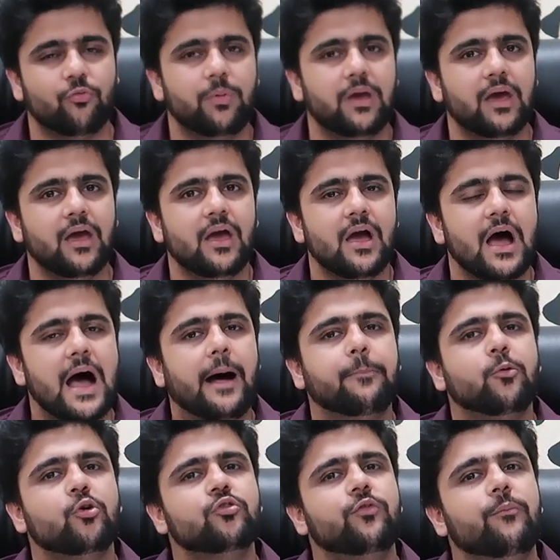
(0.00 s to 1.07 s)
You just need to
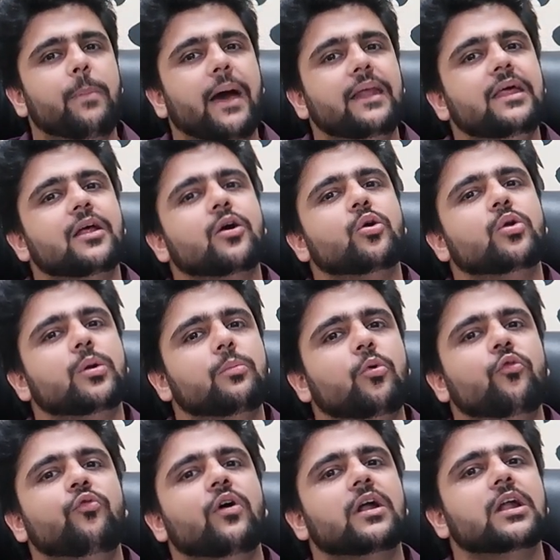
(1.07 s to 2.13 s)
remove the barrier
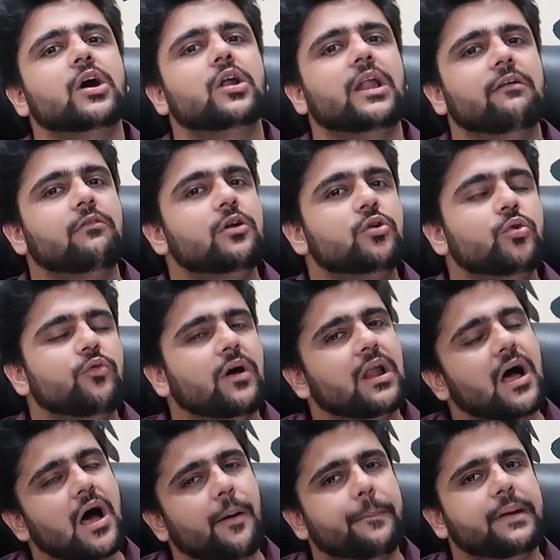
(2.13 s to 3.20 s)
and the level 2
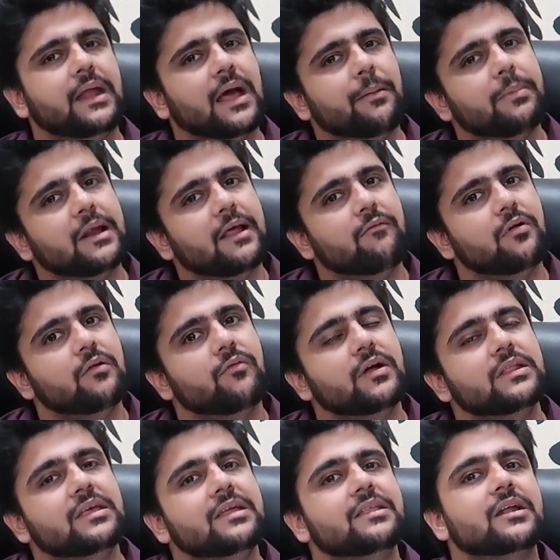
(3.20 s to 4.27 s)
customer will start moving
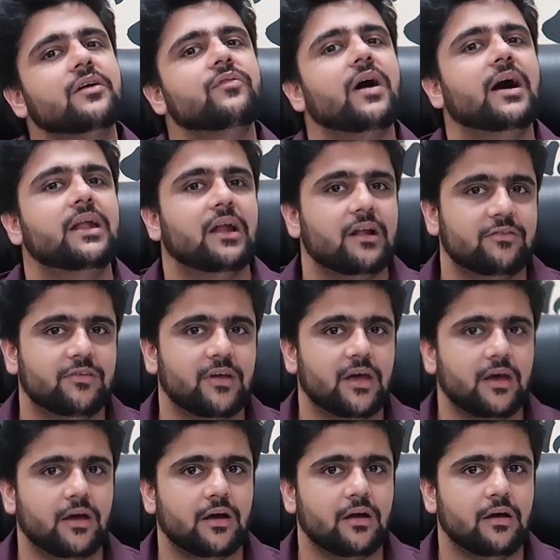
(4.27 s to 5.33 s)
towards level 1 on their
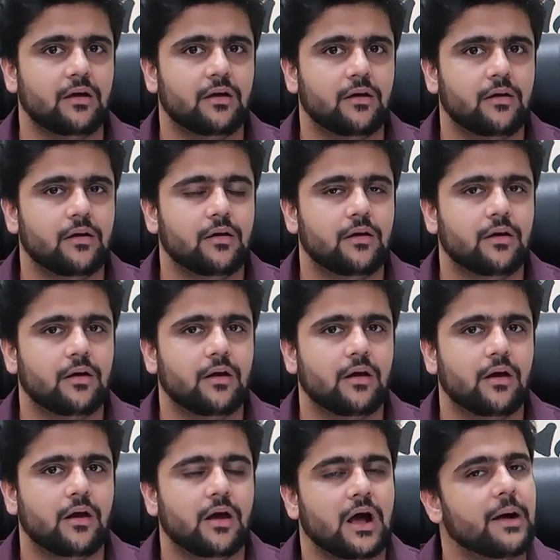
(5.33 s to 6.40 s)
own.
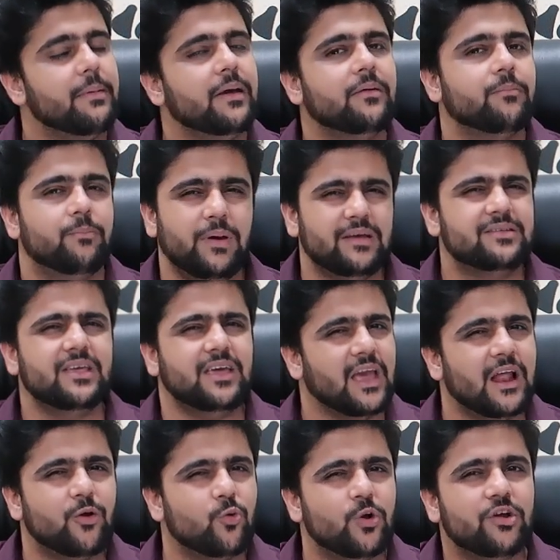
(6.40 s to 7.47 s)
Now let's talk
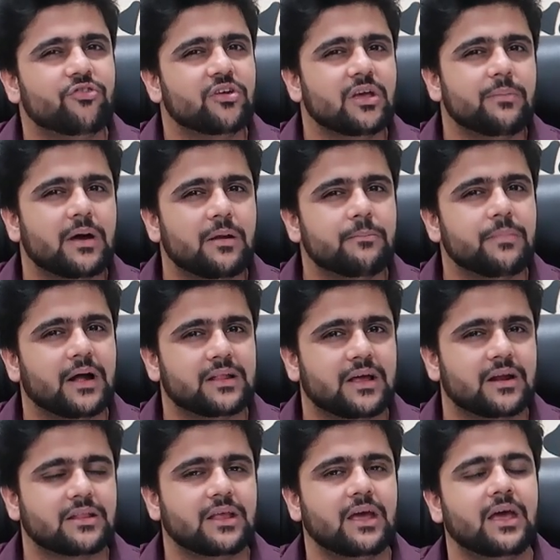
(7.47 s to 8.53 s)
about a basic
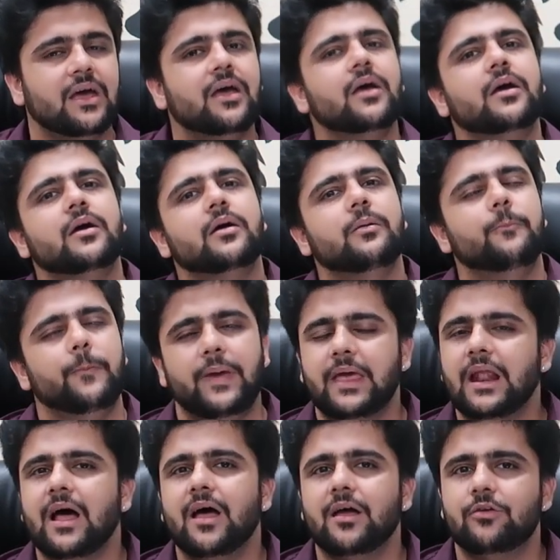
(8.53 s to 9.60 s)
calculation. My
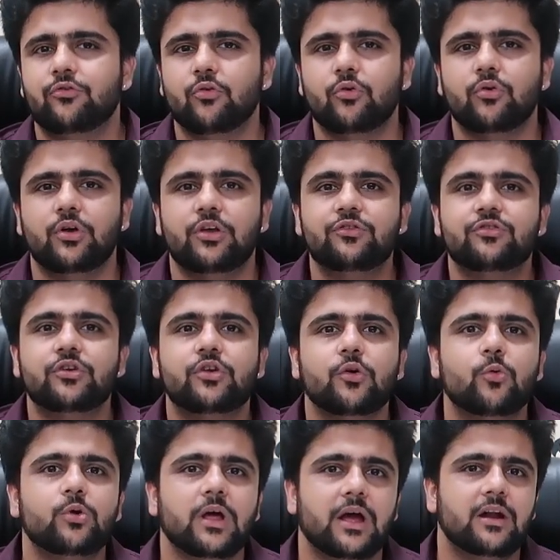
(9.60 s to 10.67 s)
institute, Result
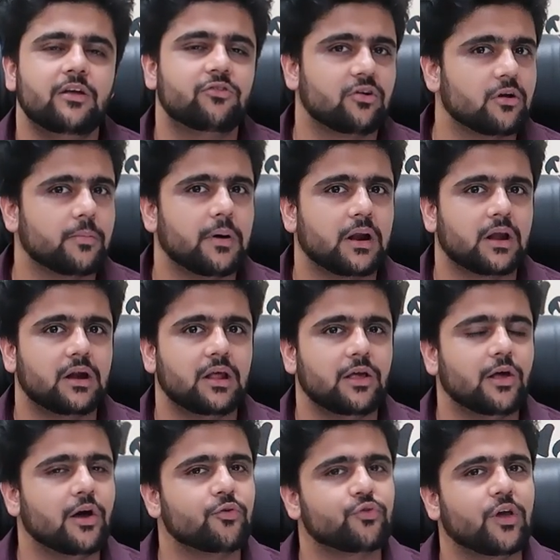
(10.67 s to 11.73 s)
Marketing, currently
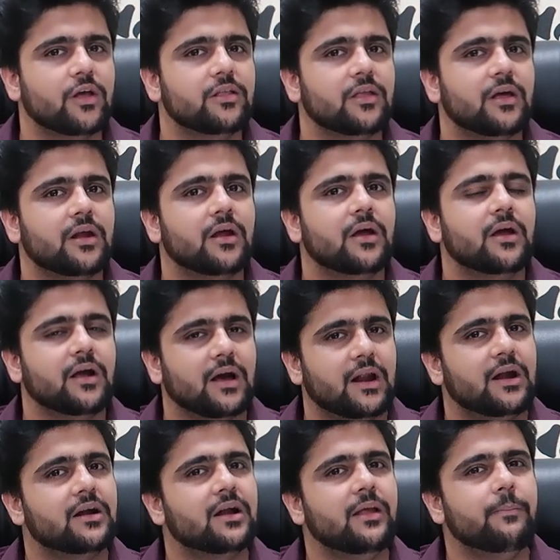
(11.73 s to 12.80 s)
receives a demand for much
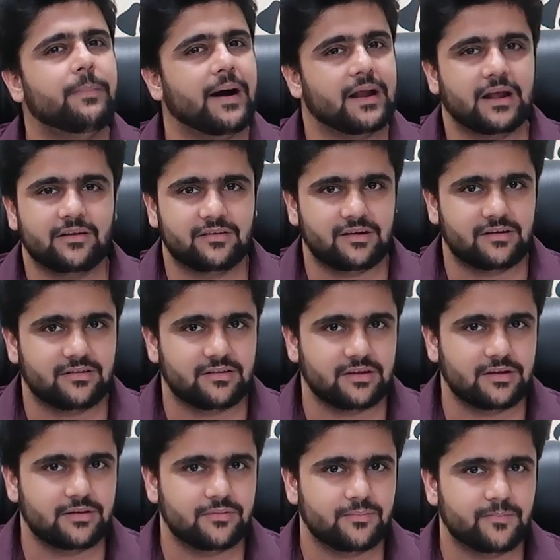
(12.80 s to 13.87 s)
more than 12 seats
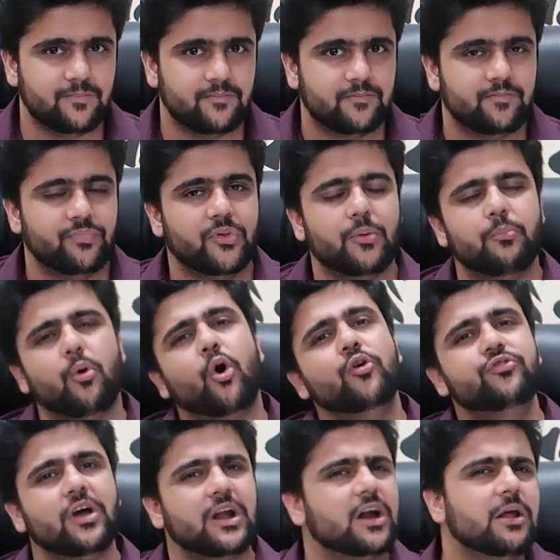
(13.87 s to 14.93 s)
with about 10 to 12
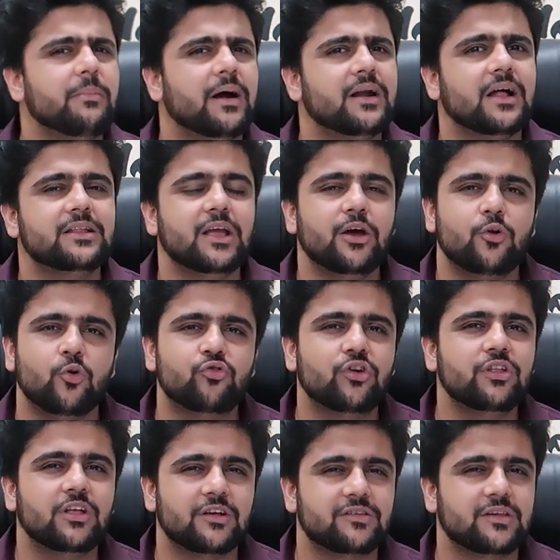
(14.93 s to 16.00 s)
inquiries coming in
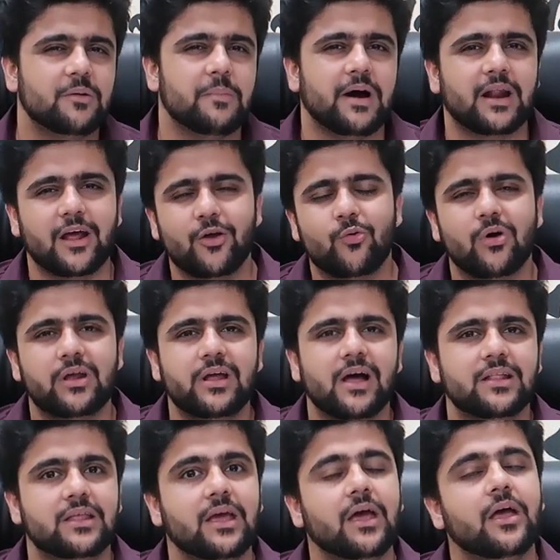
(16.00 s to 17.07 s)
daily. So
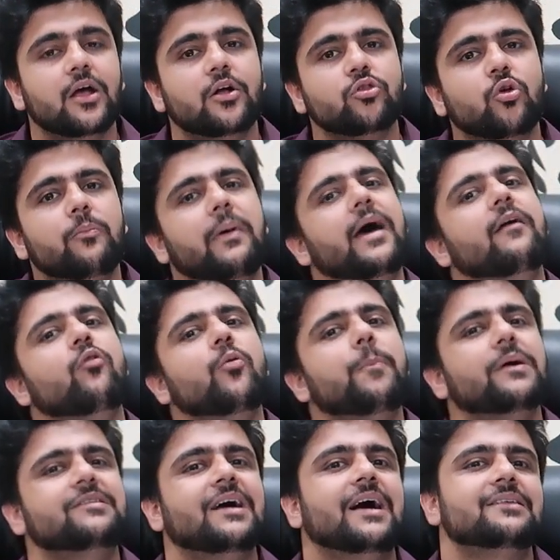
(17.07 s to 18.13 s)
I am
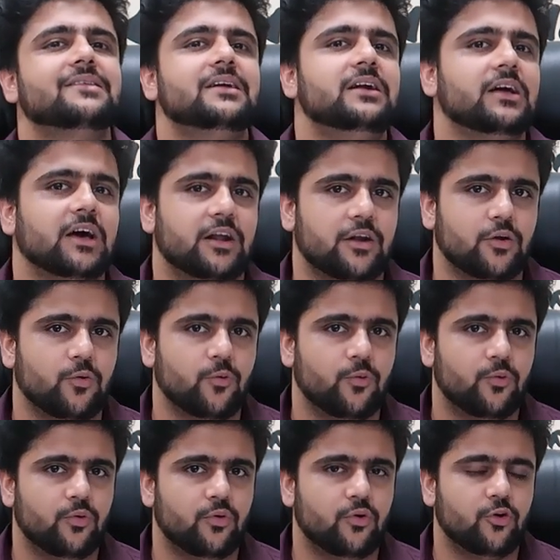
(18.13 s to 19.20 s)
increasing it to 50
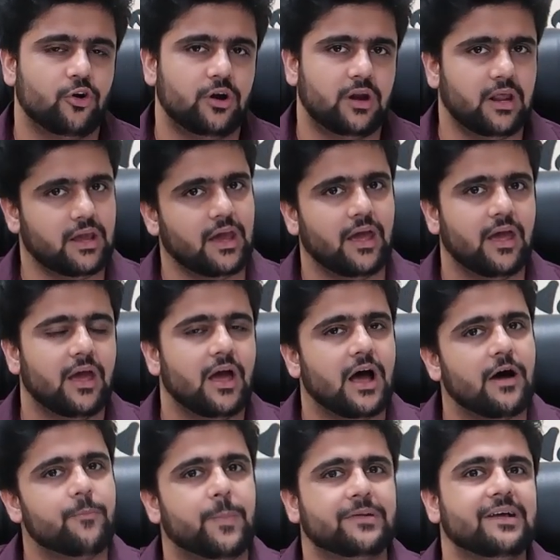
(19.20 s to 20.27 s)
seats. All
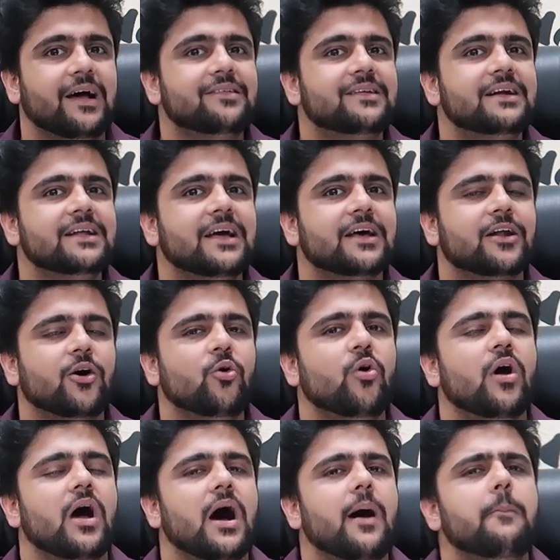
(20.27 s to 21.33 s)
right, now I am doing
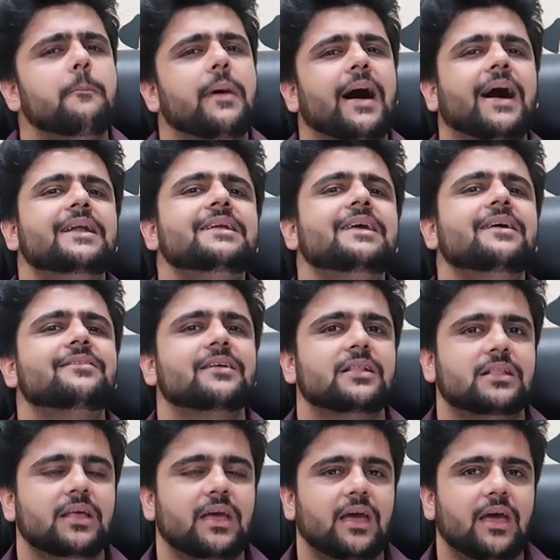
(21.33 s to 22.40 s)
50 seats. Now
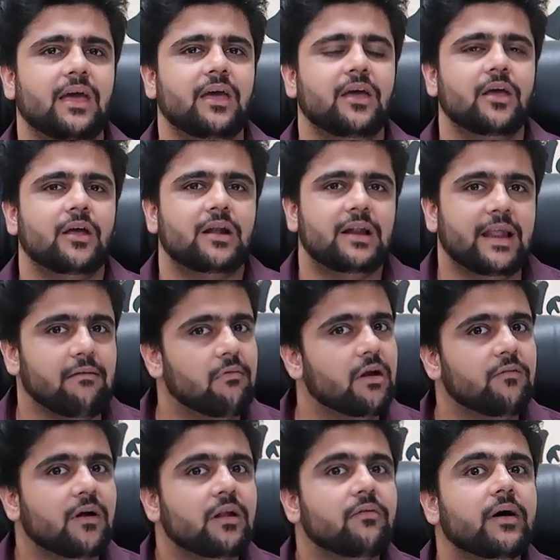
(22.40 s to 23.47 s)
let's assume how
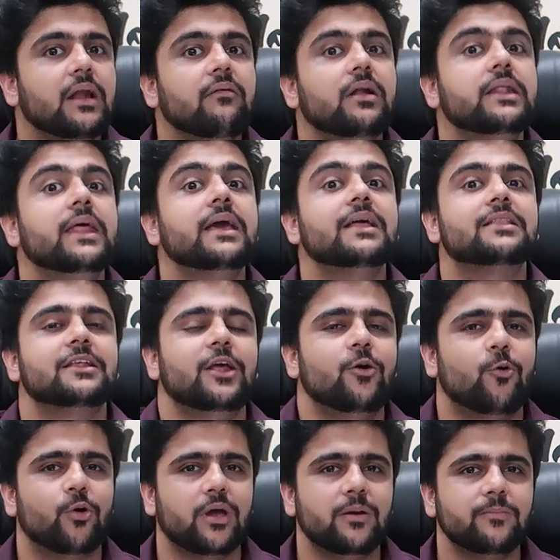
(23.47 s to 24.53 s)
many people will be at
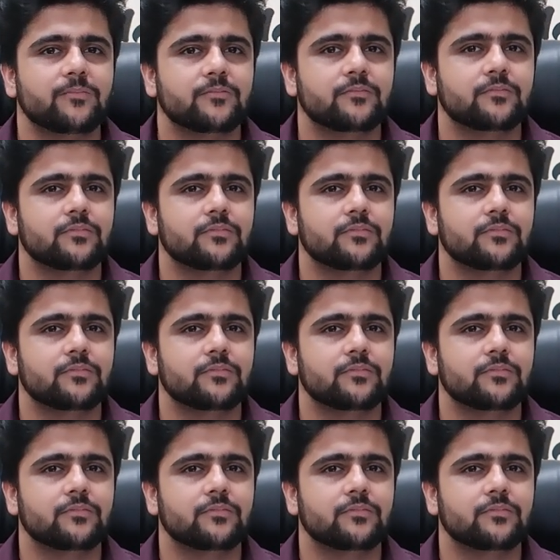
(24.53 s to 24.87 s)
level one.